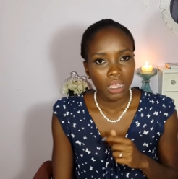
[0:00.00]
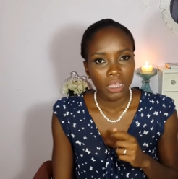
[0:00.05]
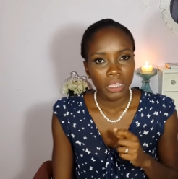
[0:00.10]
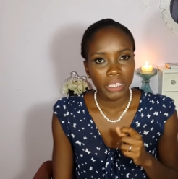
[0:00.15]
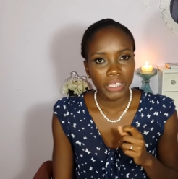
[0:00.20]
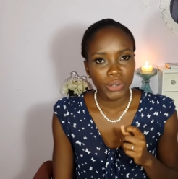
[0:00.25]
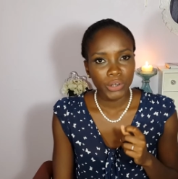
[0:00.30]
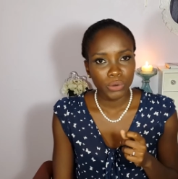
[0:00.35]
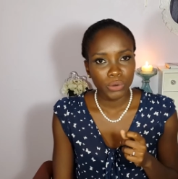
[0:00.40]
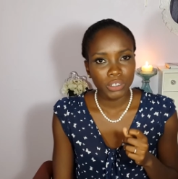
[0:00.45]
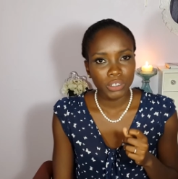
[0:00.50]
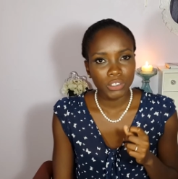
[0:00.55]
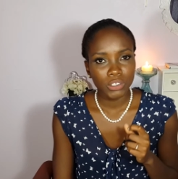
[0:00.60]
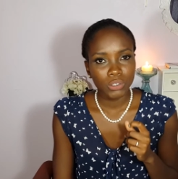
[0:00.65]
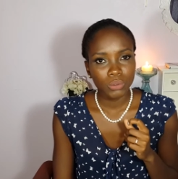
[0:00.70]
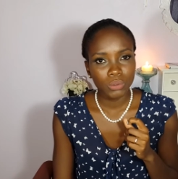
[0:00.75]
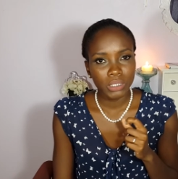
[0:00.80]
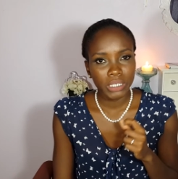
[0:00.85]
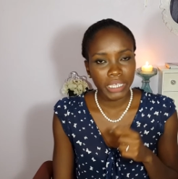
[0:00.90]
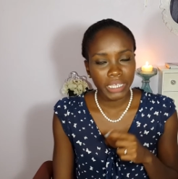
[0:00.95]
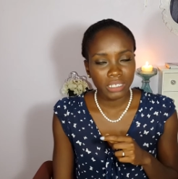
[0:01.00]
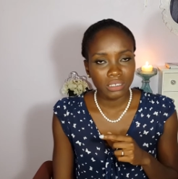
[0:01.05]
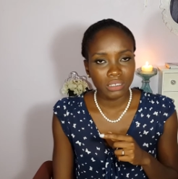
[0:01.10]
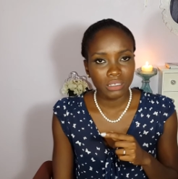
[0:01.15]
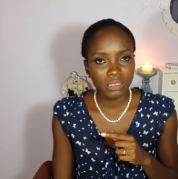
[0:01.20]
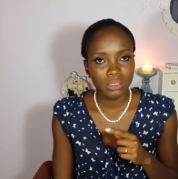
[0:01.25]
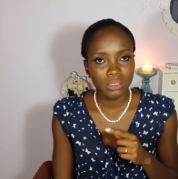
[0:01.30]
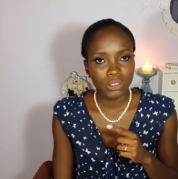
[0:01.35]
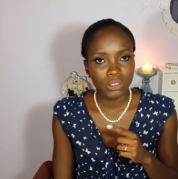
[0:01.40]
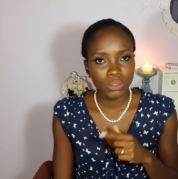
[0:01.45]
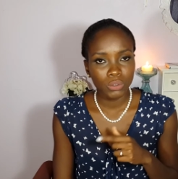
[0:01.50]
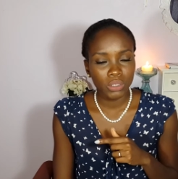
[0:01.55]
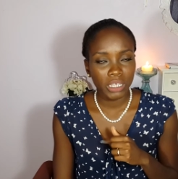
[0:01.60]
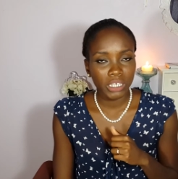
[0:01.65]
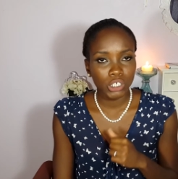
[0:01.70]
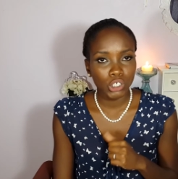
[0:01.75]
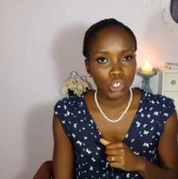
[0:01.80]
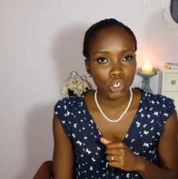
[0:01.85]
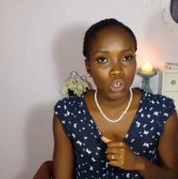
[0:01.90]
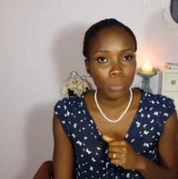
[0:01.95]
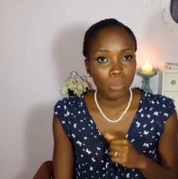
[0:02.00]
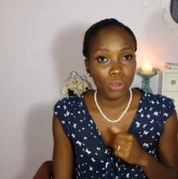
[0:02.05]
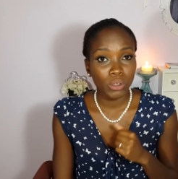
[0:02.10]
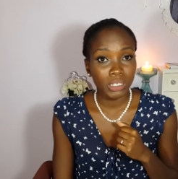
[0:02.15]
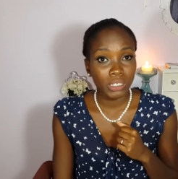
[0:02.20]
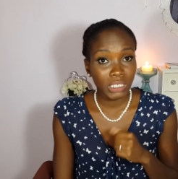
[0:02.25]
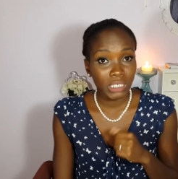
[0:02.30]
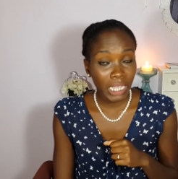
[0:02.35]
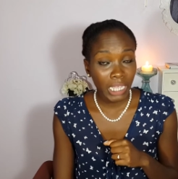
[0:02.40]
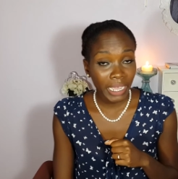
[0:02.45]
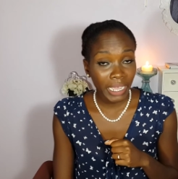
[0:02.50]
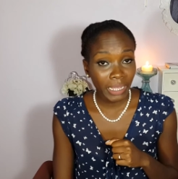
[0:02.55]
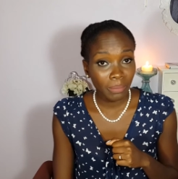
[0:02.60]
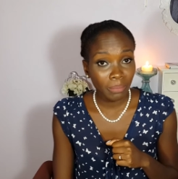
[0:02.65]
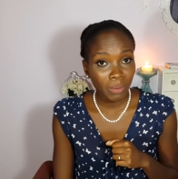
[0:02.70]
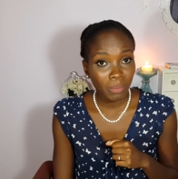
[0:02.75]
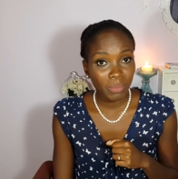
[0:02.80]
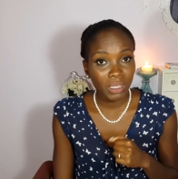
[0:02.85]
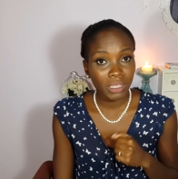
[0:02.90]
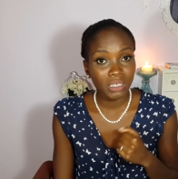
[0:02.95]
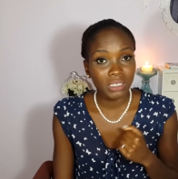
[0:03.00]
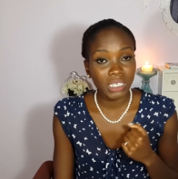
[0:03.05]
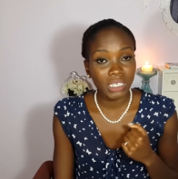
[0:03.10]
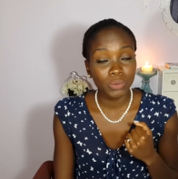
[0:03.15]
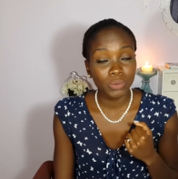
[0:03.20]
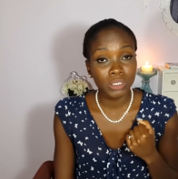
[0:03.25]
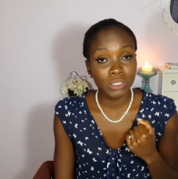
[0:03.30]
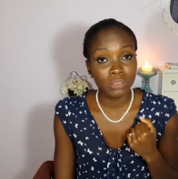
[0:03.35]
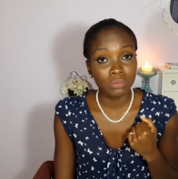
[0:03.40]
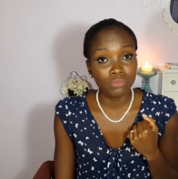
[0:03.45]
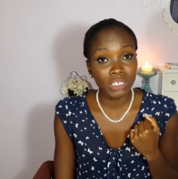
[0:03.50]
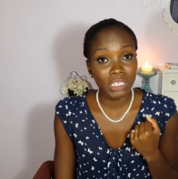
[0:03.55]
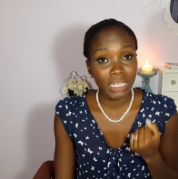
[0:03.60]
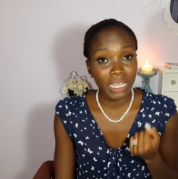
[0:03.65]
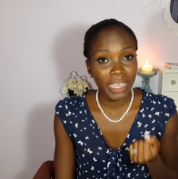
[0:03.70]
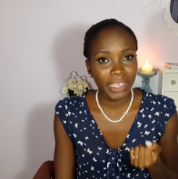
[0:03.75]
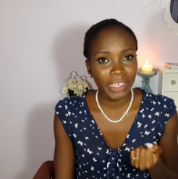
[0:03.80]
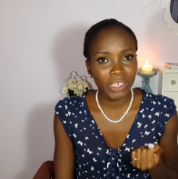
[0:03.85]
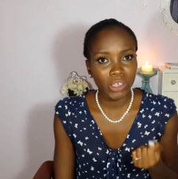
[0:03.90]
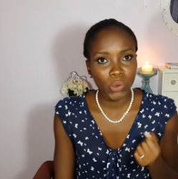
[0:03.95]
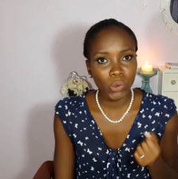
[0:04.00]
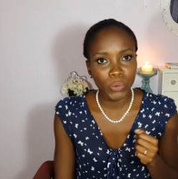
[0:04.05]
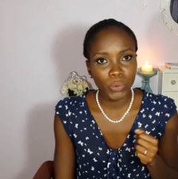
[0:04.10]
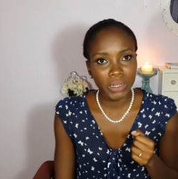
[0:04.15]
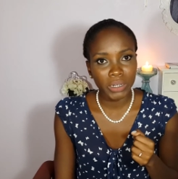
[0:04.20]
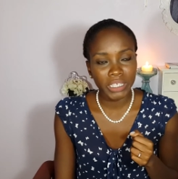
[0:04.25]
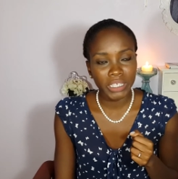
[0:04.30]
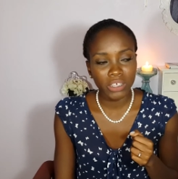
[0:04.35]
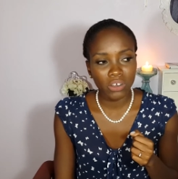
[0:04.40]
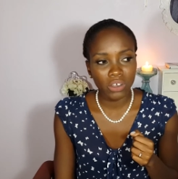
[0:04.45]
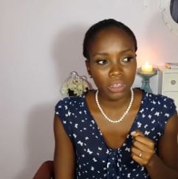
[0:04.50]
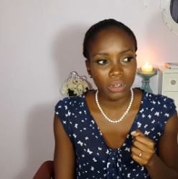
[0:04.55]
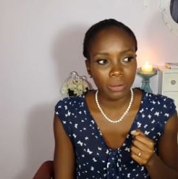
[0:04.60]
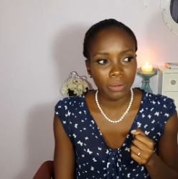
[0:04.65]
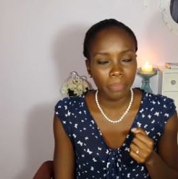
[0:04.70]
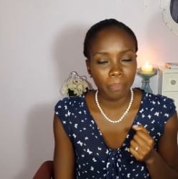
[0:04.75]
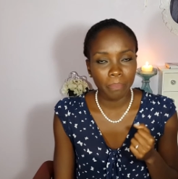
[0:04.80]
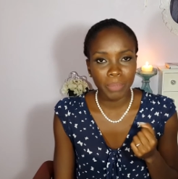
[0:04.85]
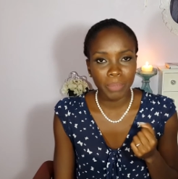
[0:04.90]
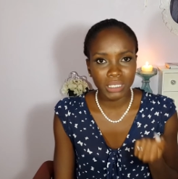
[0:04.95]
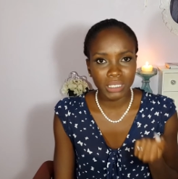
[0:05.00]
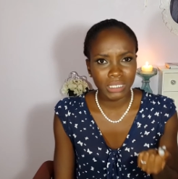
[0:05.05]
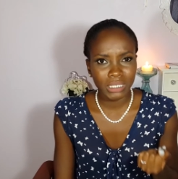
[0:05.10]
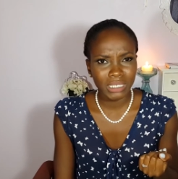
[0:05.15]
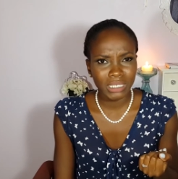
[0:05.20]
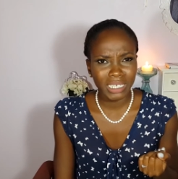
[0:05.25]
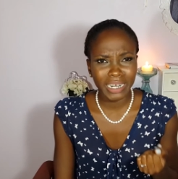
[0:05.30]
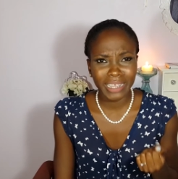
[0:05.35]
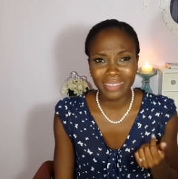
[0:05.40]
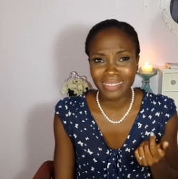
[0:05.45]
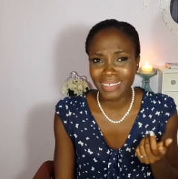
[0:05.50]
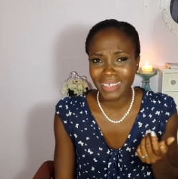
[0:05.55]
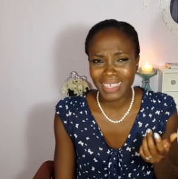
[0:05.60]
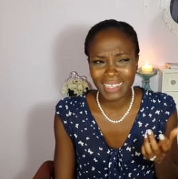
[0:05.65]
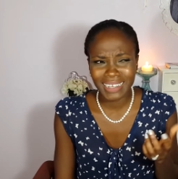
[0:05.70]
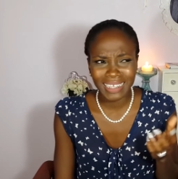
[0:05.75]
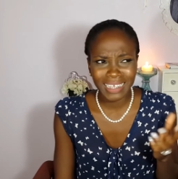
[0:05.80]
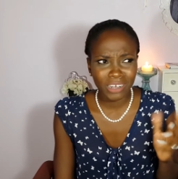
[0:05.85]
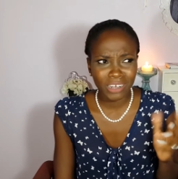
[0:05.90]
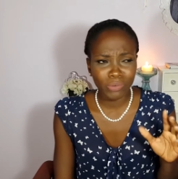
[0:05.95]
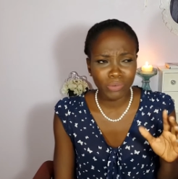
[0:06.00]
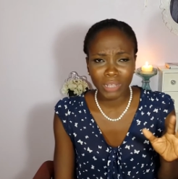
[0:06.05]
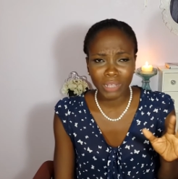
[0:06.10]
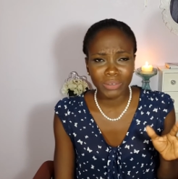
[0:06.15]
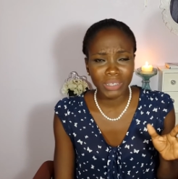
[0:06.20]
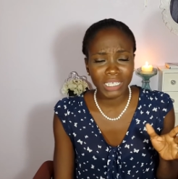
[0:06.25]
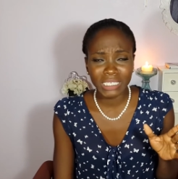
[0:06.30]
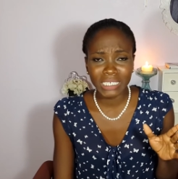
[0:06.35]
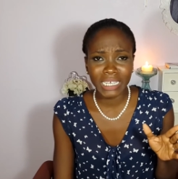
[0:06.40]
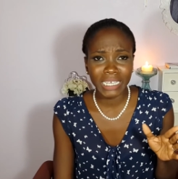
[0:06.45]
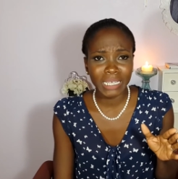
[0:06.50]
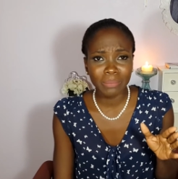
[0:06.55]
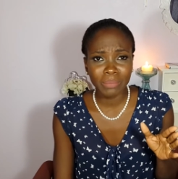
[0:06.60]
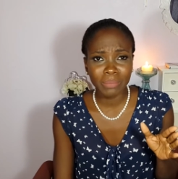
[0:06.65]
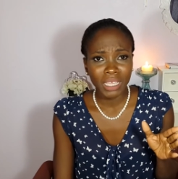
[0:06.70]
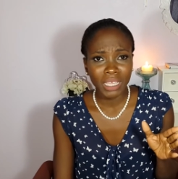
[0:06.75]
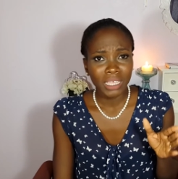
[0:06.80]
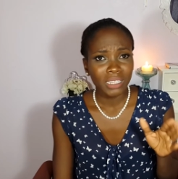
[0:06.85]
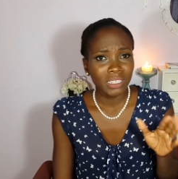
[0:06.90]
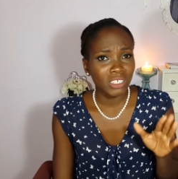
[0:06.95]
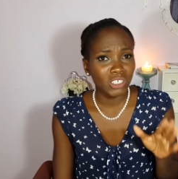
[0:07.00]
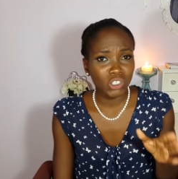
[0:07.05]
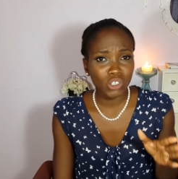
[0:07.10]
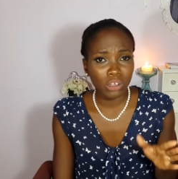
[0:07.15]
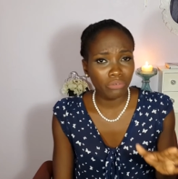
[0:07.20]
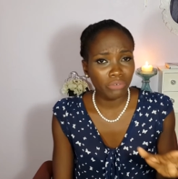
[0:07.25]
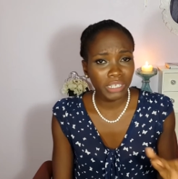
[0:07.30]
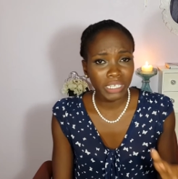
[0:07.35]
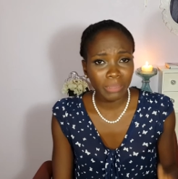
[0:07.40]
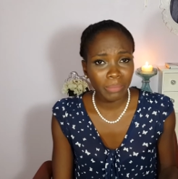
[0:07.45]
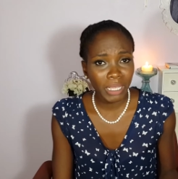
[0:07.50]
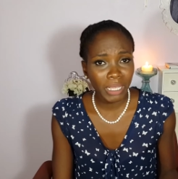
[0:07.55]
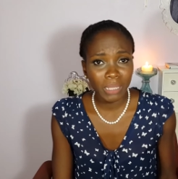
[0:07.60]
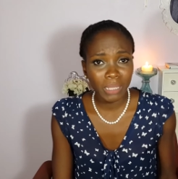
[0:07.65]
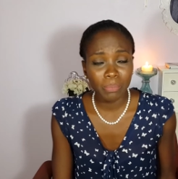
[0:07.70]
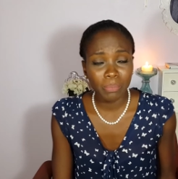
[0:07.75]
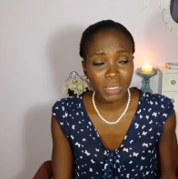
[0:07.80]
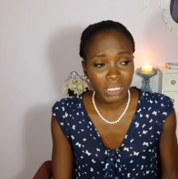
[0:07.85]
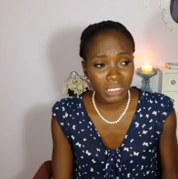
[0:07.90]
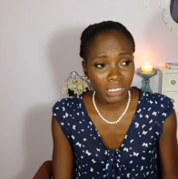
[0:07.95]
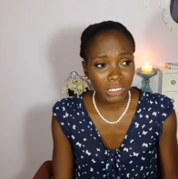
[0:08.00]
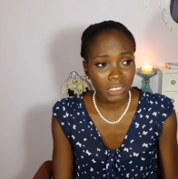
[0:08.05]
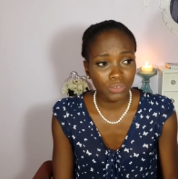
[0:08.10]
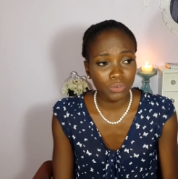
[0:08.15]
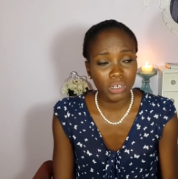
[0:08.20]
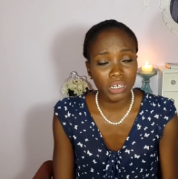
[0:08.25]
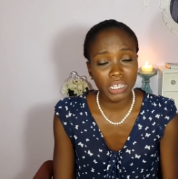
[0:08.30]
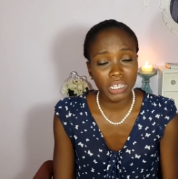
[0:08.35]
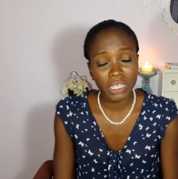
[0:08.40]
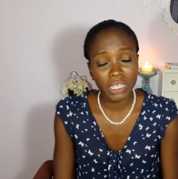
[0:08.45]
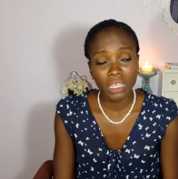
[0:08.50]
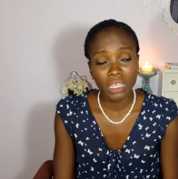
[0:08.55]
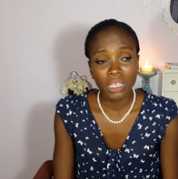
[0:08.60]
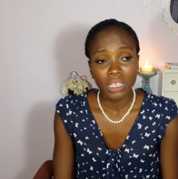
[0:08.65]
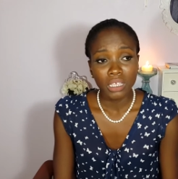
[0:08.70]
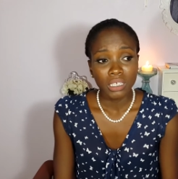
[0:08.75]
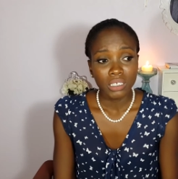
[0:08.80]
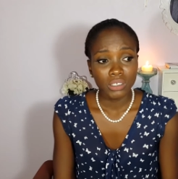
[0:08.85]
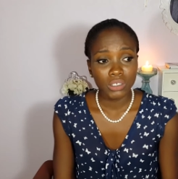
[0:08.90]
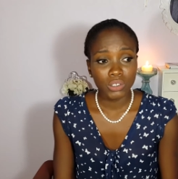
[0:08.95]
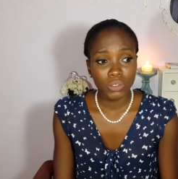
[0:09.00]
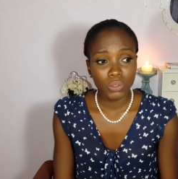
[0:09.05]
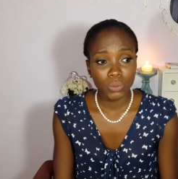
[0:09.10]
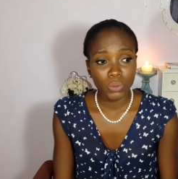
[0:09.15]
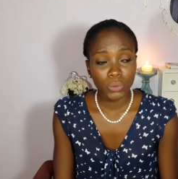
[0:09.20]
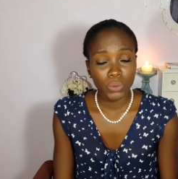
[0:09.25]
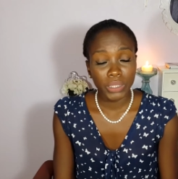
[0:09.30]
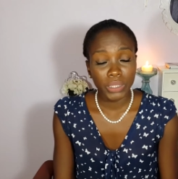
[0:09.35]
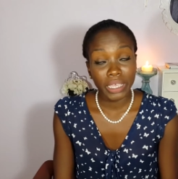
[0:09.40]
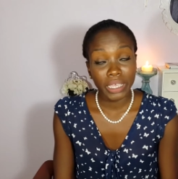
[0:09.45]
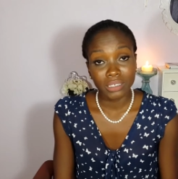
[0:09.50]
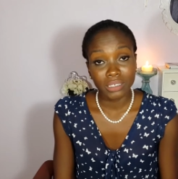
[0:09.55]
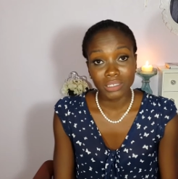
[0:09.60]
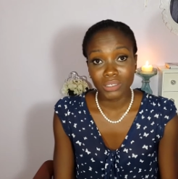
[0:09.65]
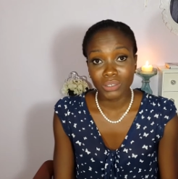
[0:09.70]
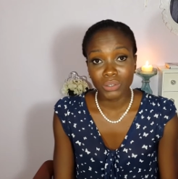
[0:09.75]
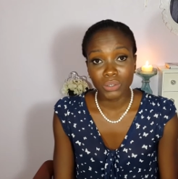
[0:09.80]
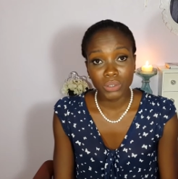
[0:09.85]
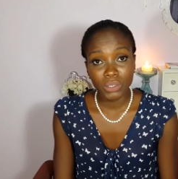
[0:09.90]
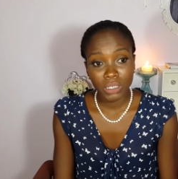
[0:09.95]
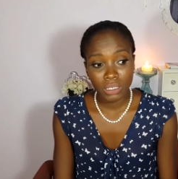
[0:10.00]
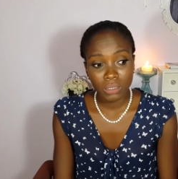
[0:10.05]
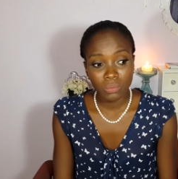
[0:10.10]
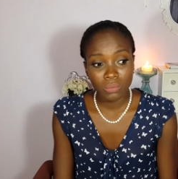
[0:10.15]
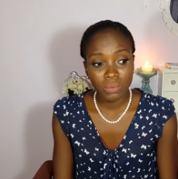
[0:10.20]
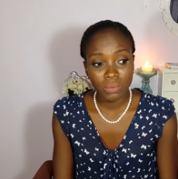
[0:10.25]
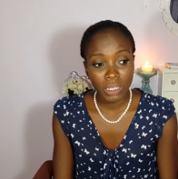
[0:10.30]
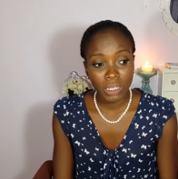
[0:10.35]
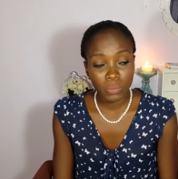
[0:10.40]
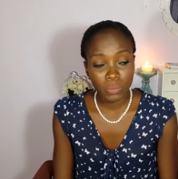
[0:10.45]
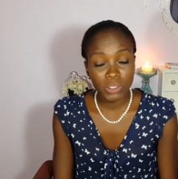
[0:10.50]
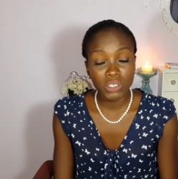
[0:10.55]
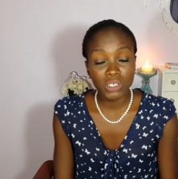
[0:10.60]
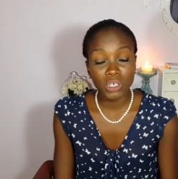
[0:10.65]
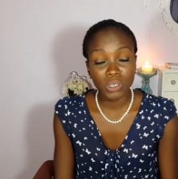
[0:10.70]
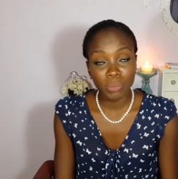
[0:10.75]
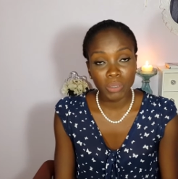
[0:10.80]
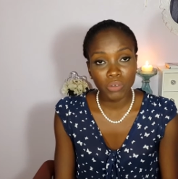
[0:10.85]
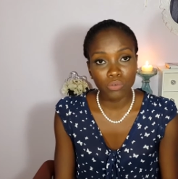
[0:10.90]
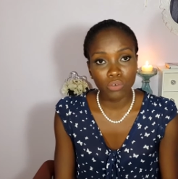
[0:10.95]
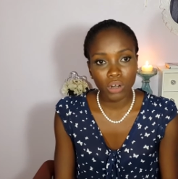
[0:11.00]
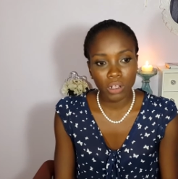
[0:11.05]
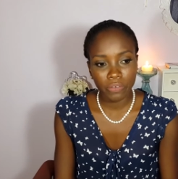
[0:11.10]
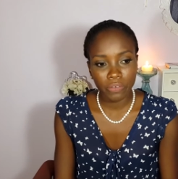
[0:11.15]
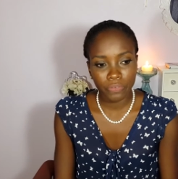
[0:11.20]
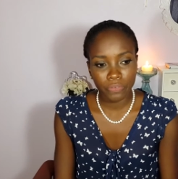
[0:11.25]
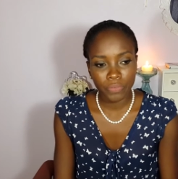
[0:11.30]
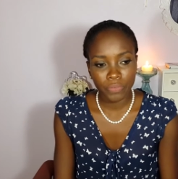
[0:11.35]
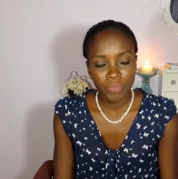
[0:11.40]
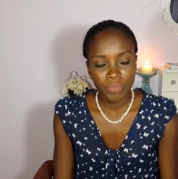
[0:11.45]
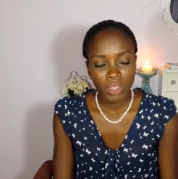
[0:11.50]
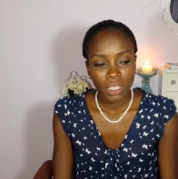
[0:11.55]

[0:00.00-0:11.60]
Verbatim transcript: in order to get to that job on time, because I was relying only on buses. And I think at that, around that time, there's not really many buses running. So yeah, so it was gonna be rough.